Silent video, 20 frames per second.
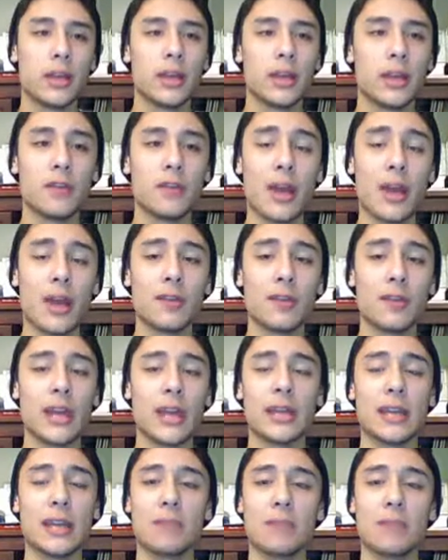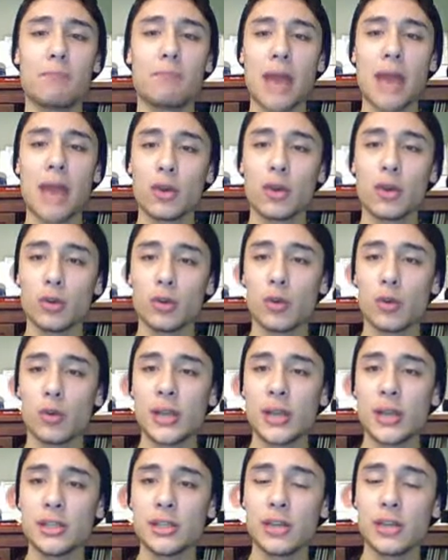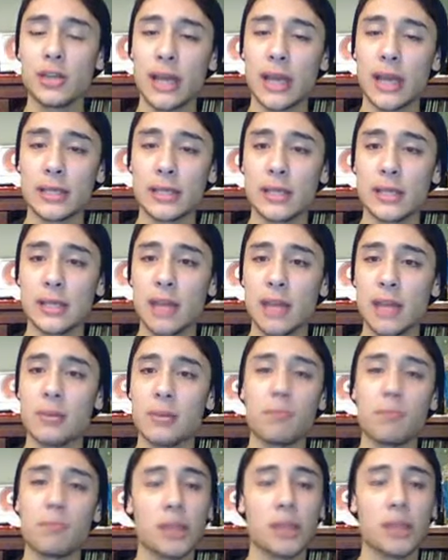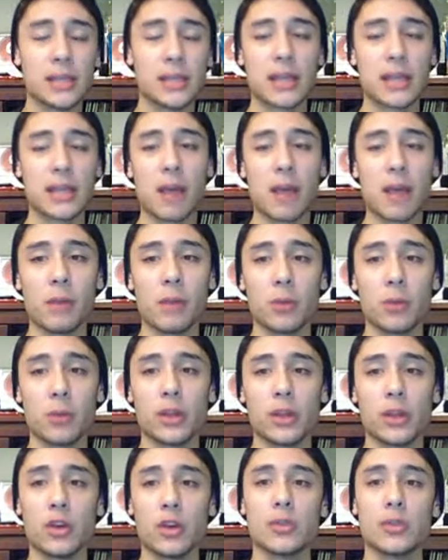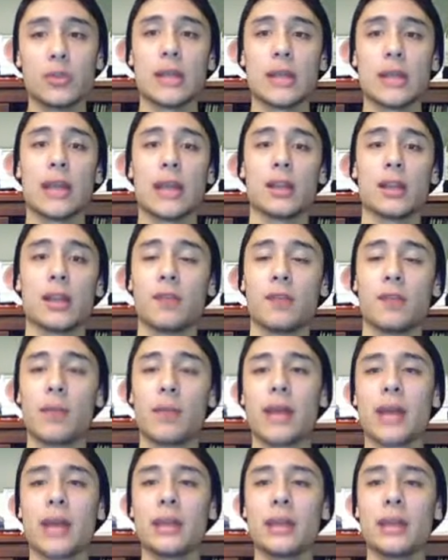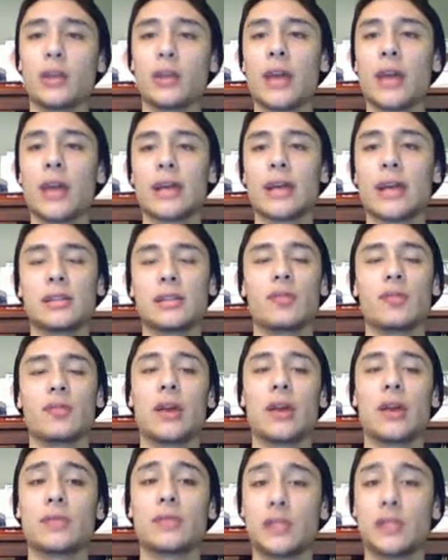If you have any battle requests you'd like to send me, please comment with those. I love battling you guys. If you have